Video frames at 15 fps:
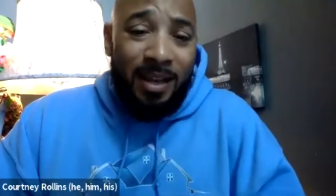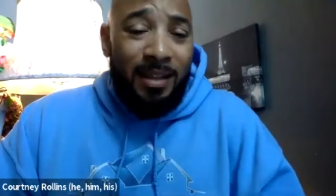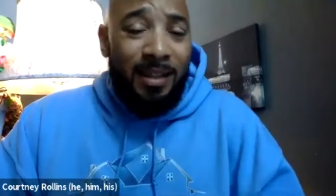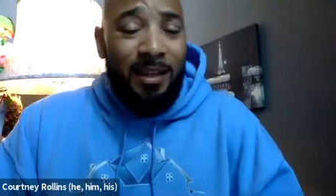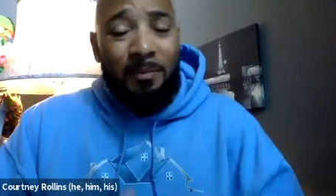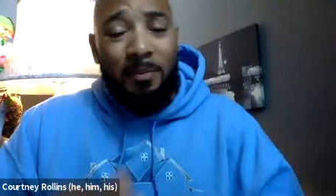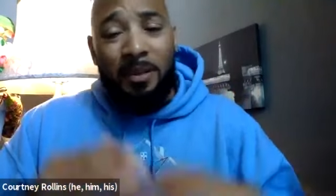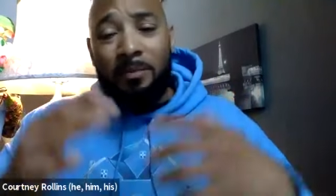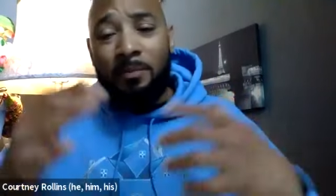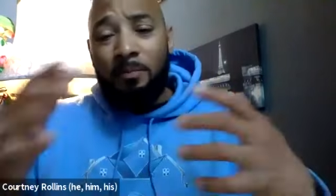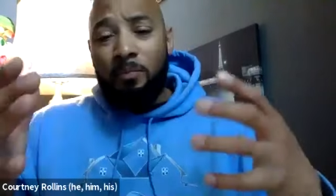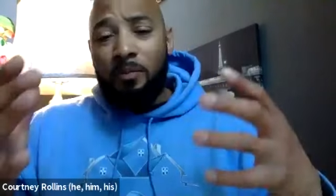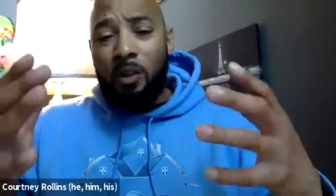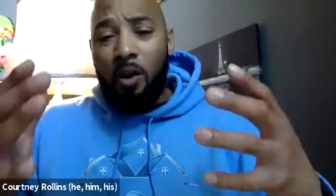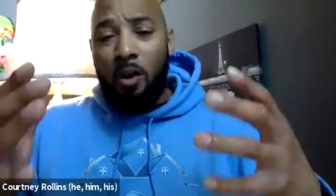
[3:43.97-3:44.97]
They can be
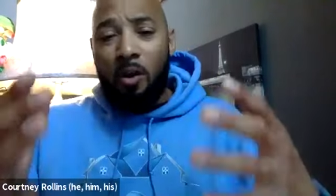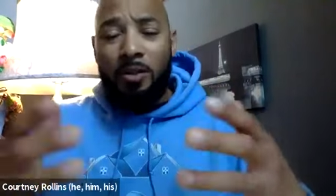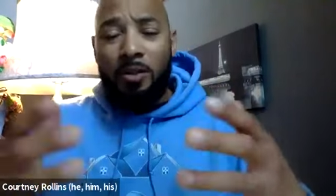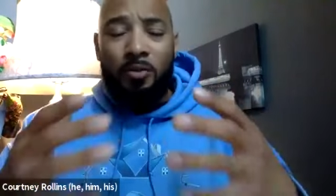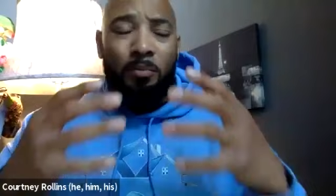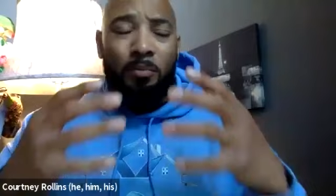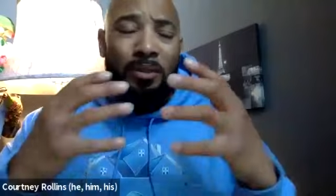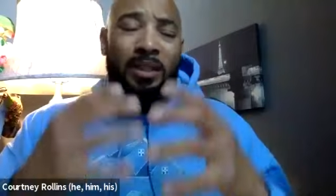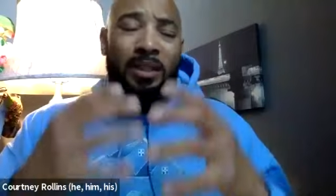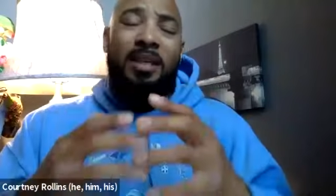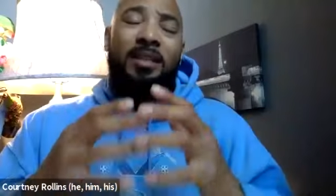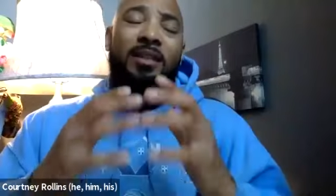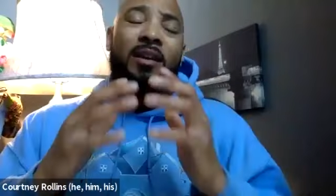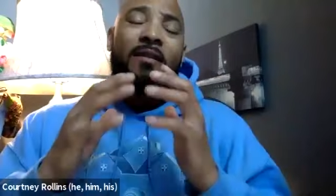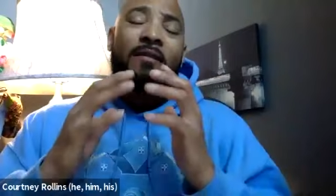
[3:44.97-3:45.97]
large. So
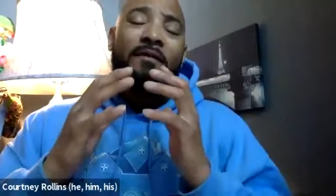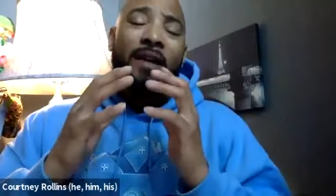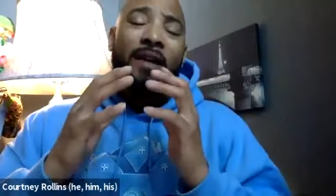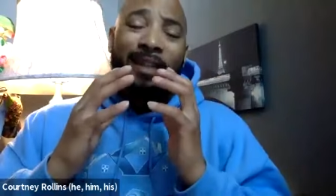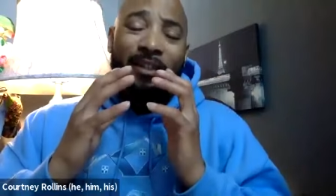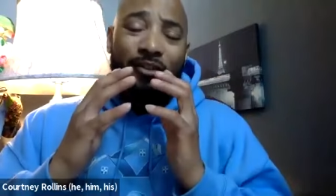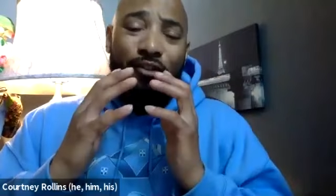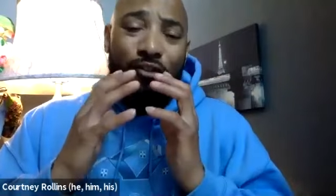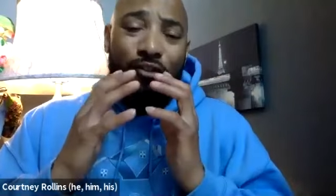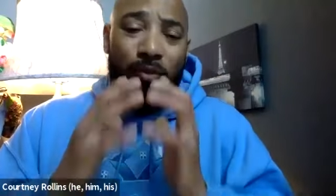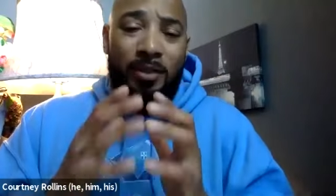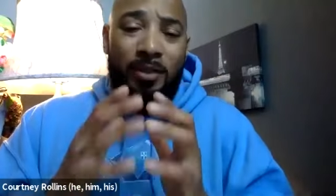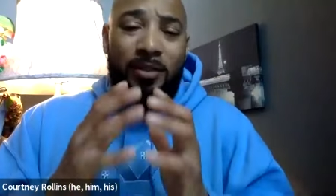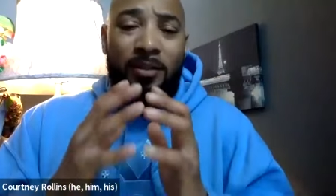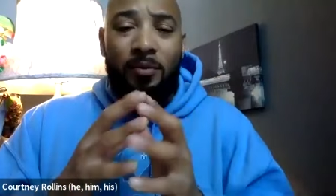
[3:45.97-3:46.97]
please find a
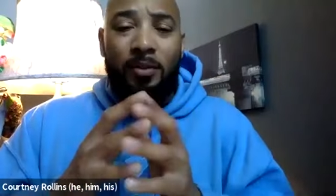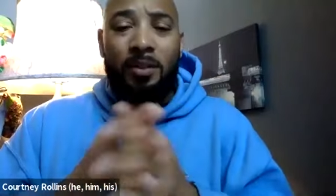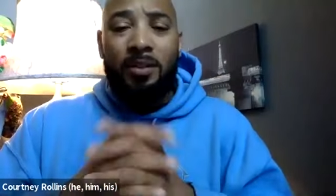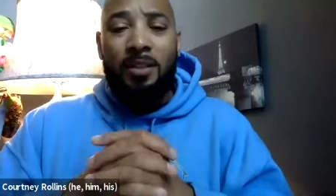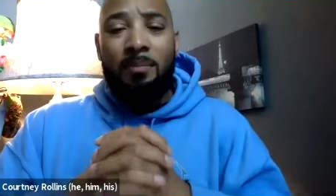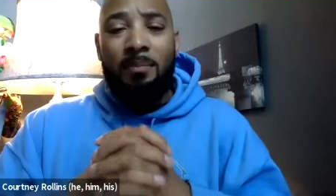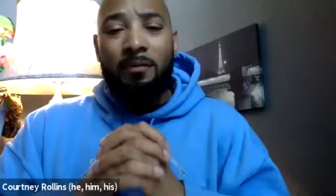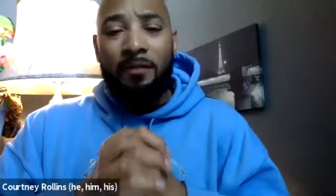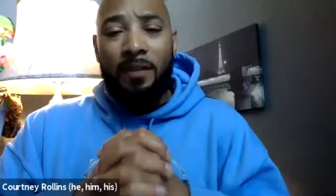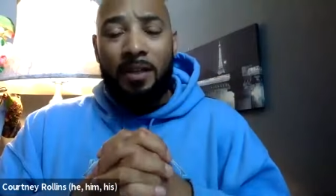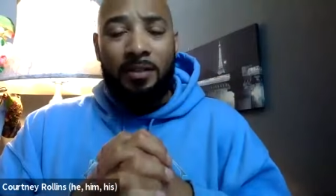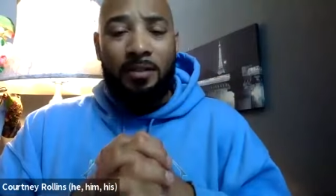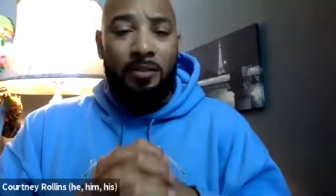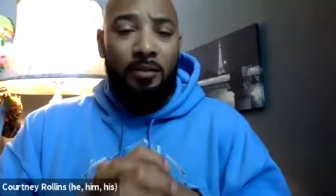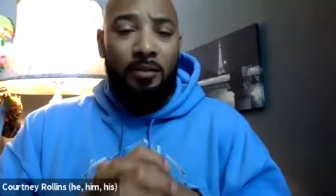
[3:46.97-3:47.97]
trusted real estate
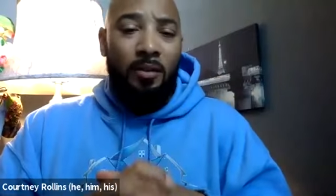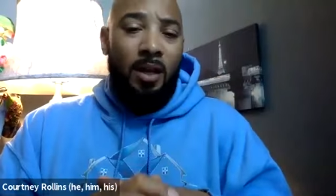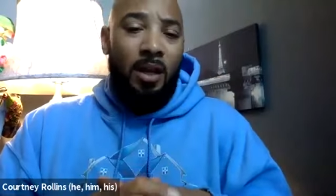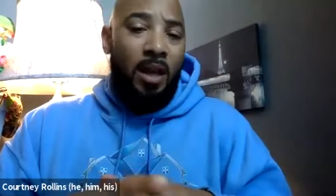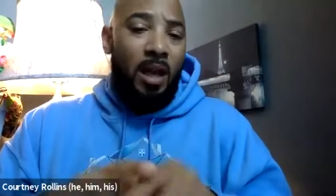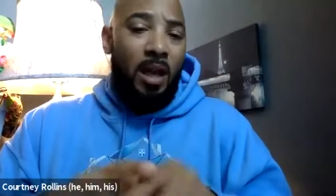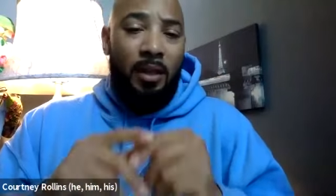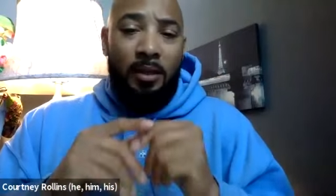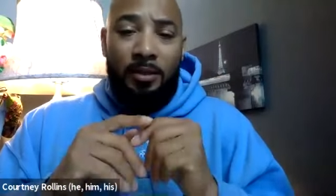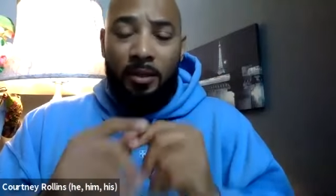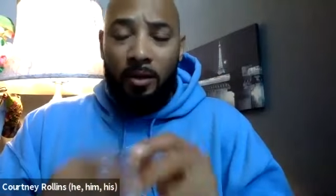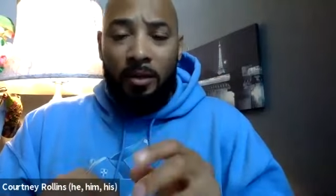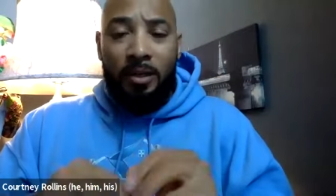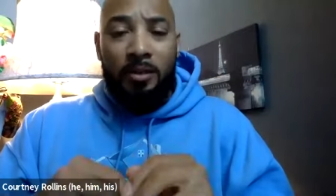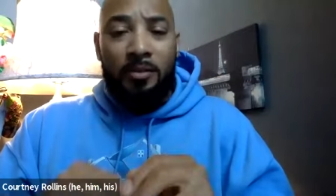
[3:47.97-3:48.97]
professional, an
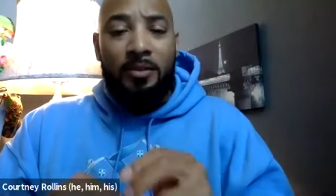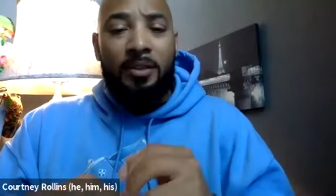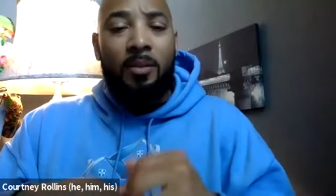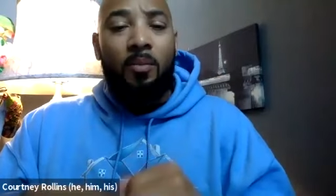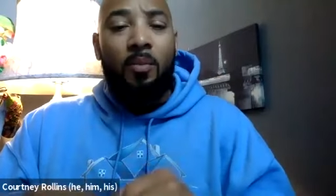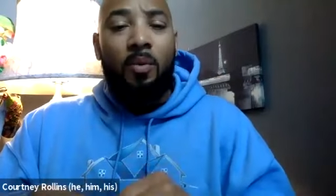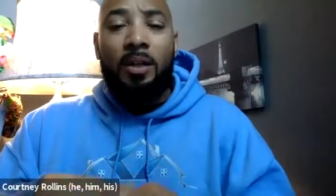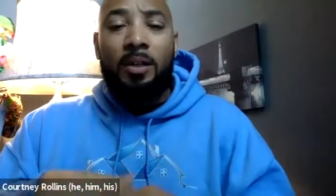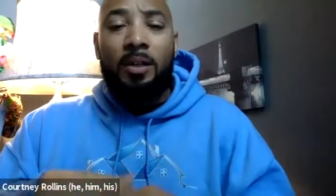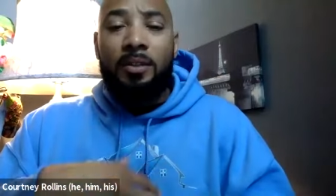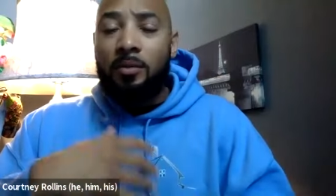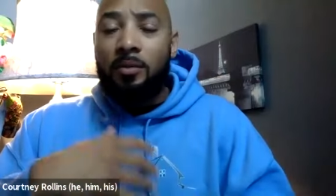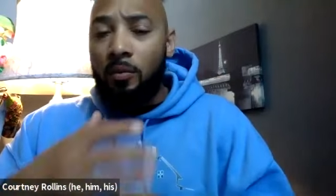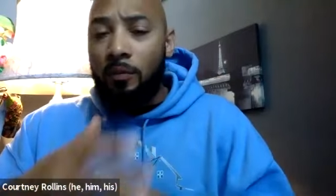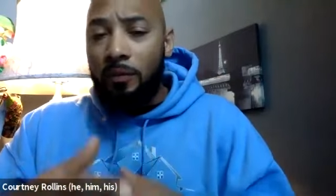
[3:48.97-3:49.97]
attorney, or someone
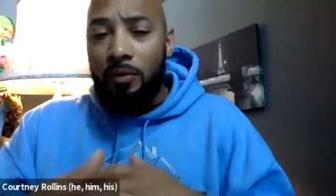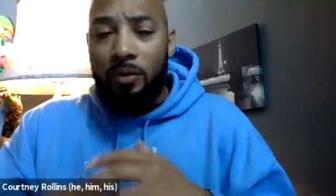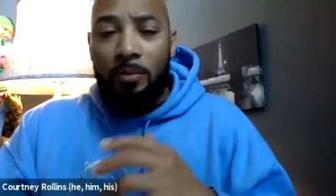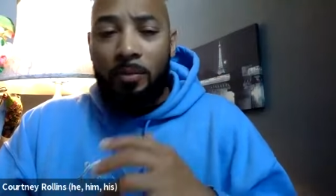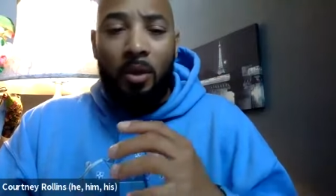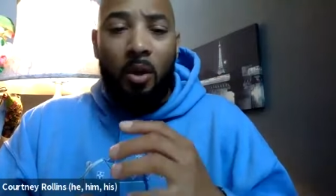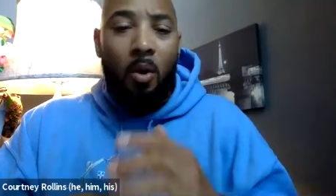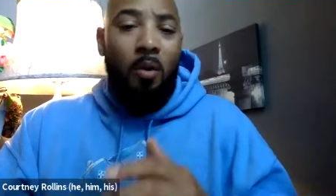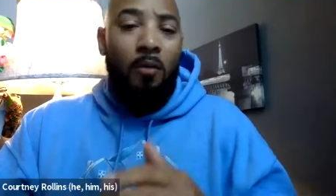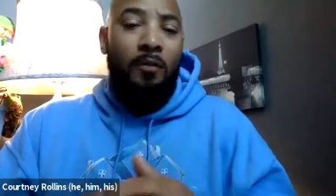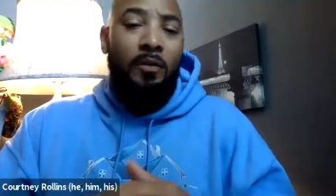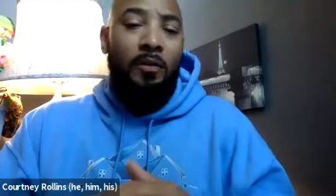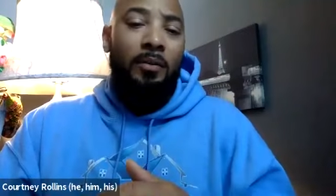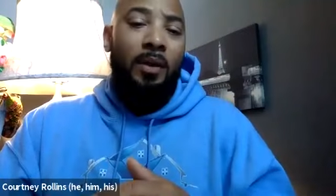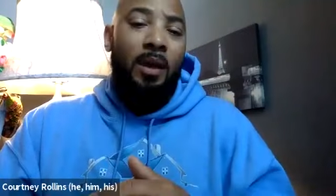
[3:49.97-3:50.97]
to review them and go
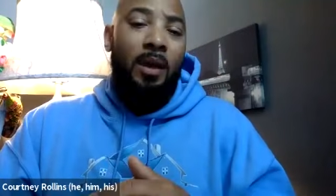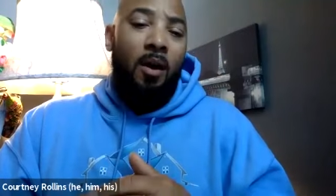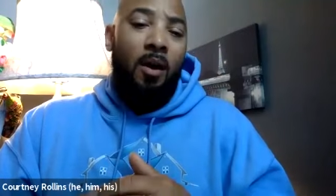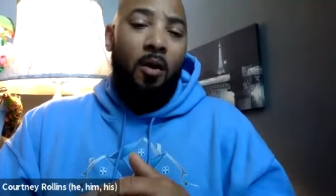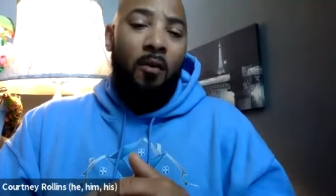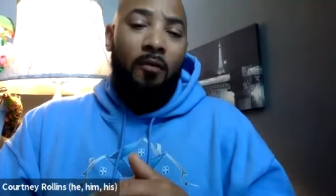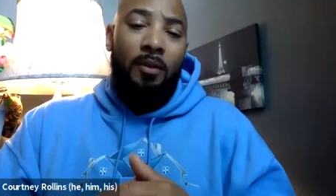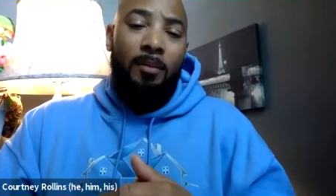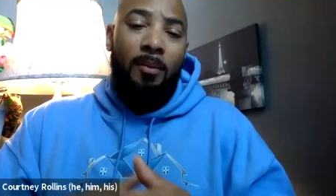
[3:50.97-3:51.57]
over them.